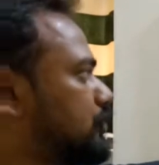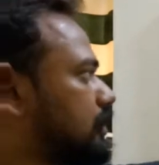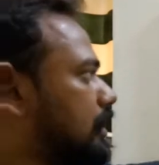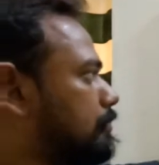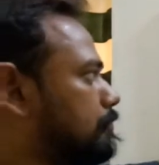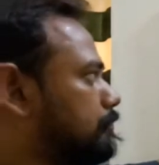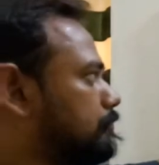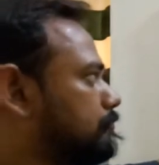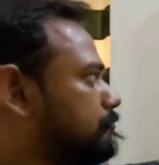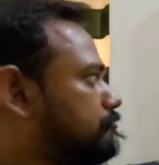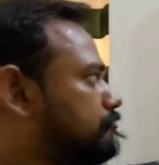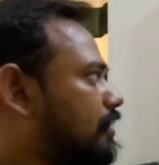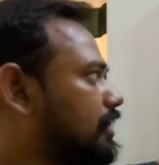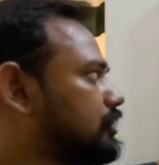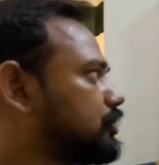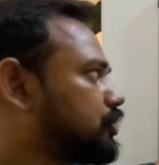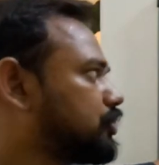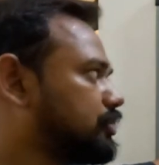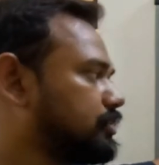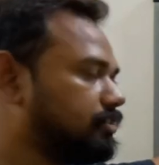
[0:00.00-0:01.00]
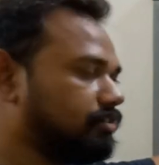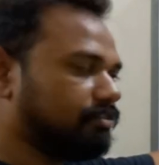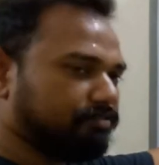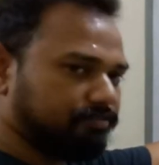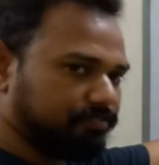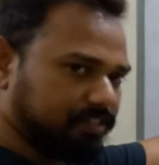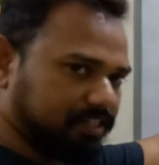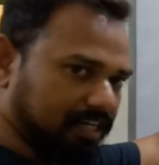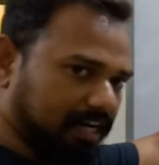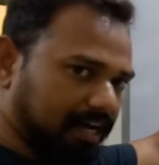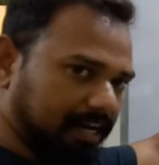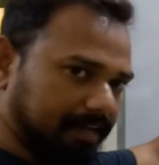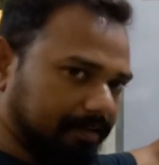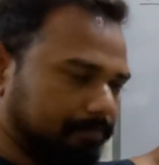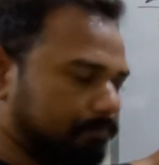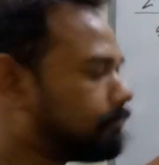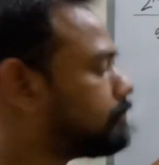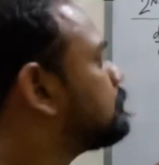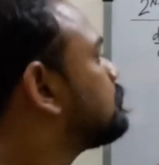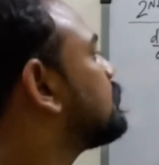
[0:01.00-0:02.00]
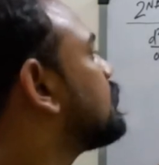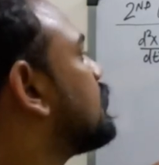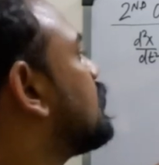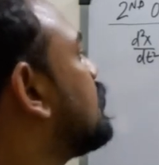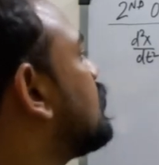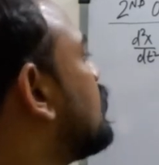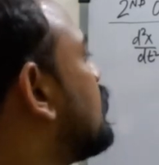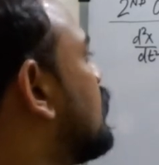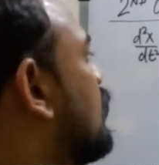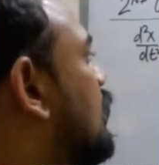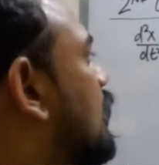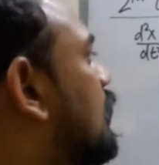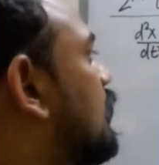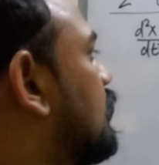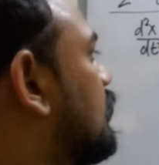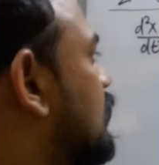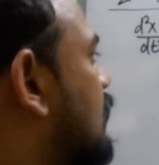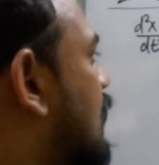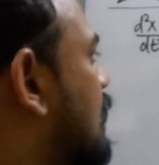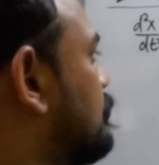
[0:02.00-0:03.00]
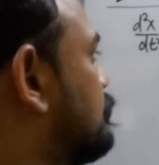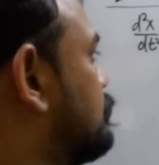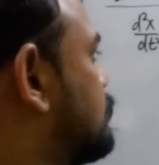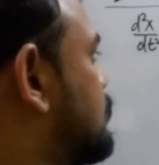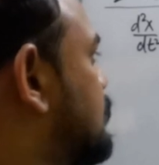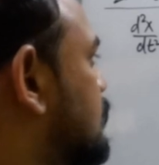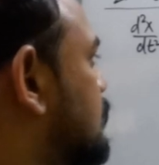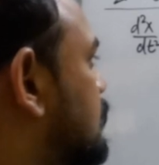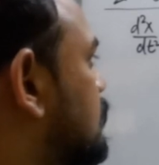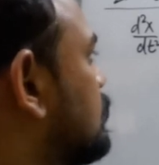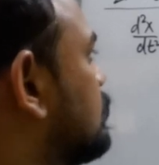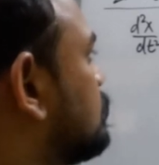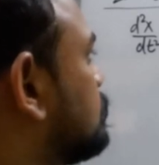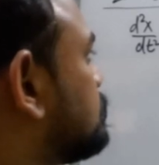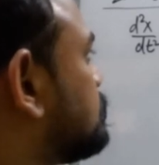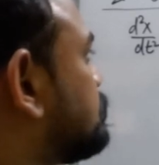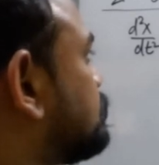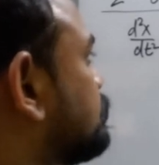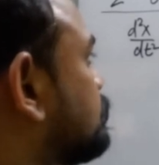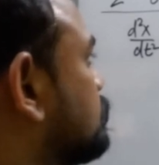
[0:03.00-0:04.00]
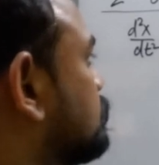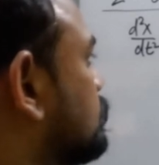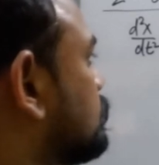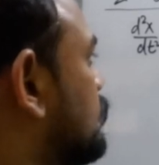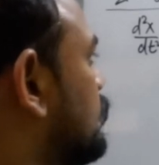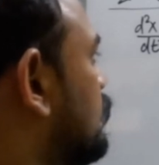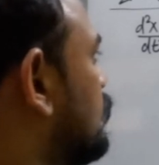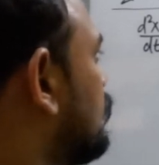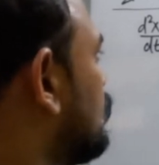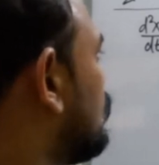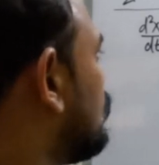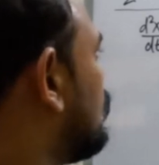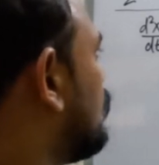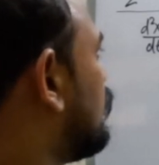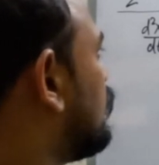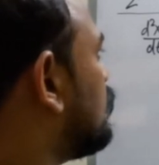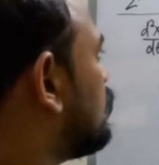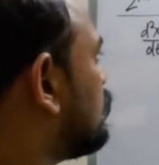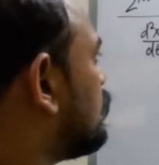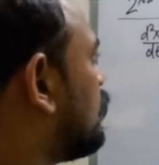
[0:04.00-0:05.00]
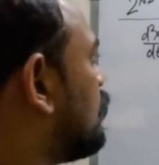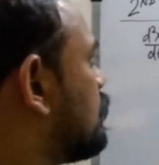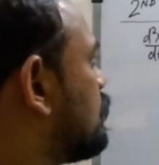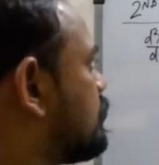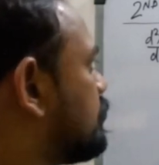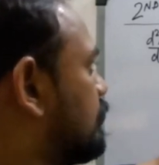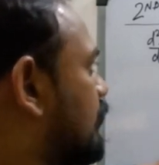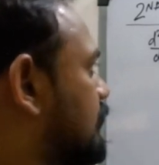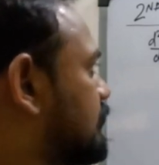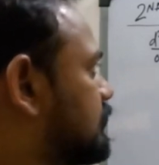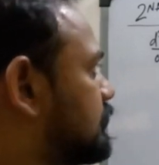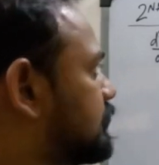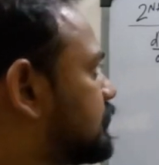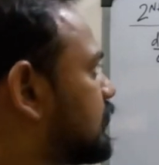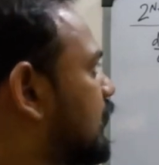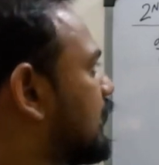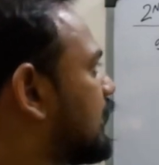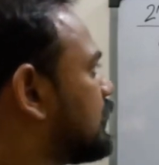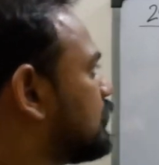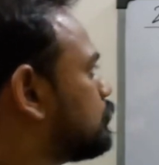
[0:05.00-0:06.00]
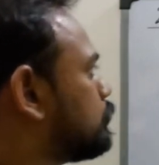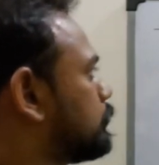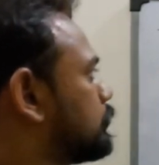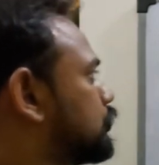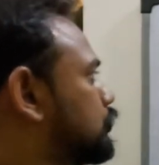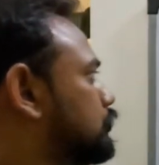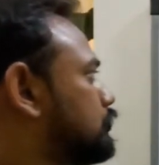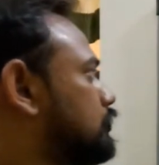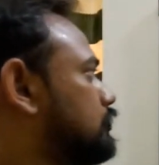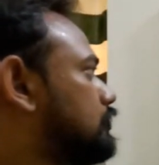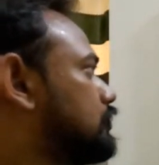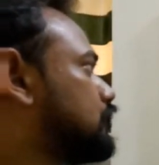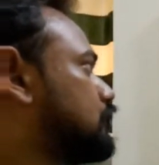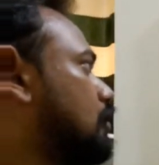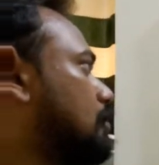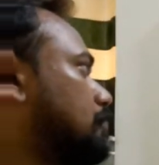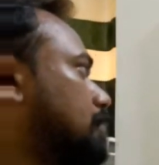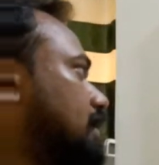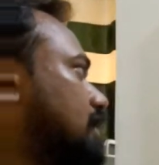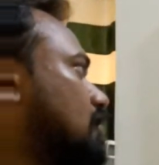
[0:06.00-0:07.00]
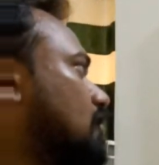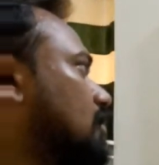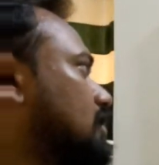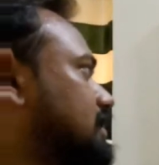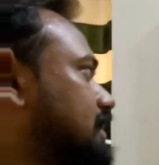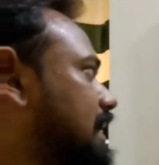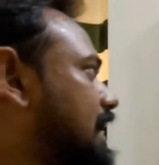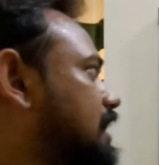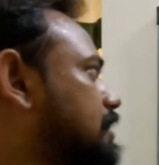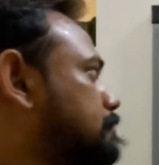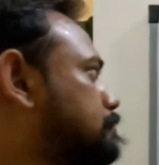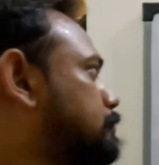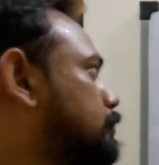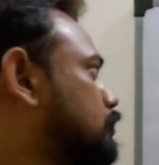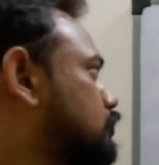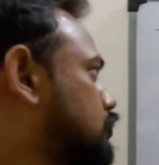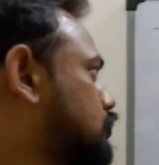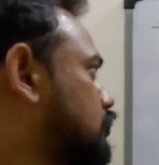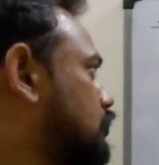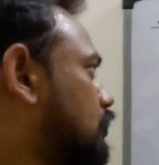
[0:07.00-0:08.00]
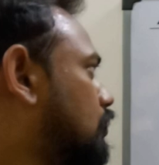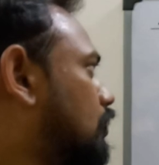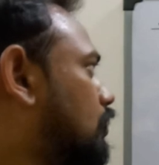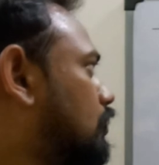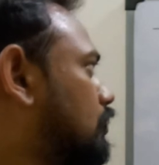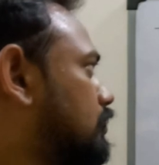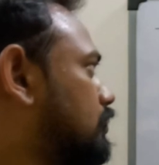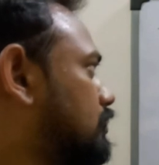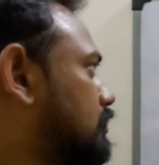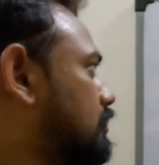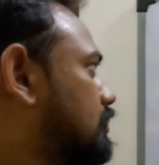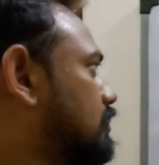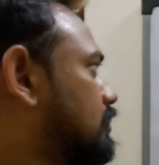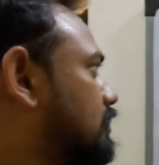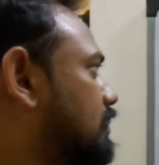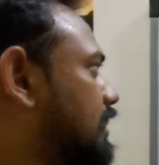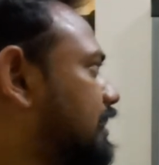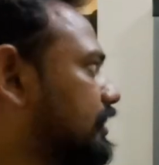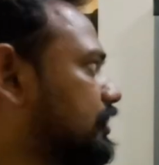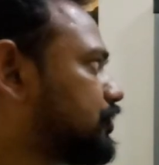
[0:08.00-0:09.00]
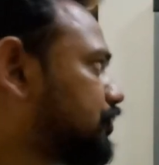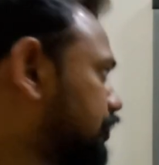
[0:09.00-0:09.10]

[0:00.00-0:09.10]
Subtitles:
some function of time, ft, on the right hand side, which is normally called the input or an